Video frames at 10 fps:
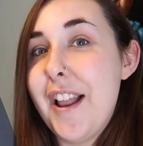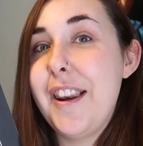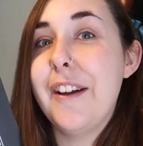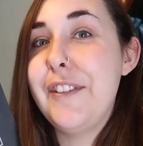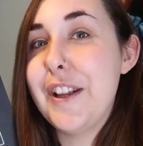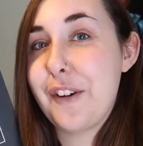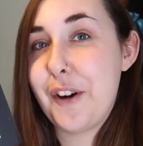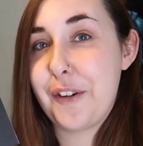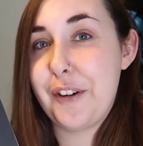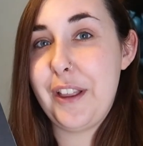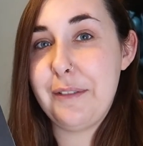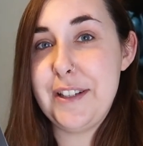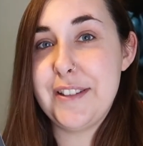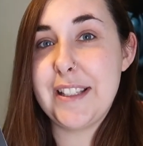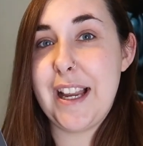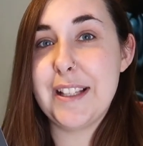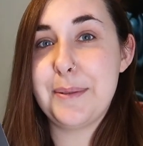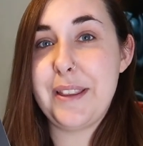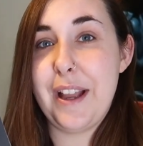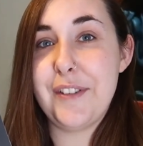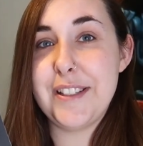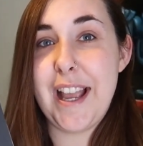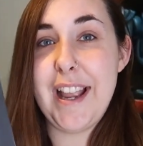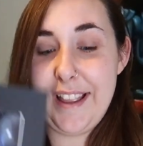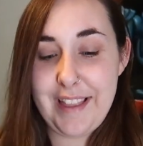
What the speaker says: lovely croc crew that we used to dance with every day,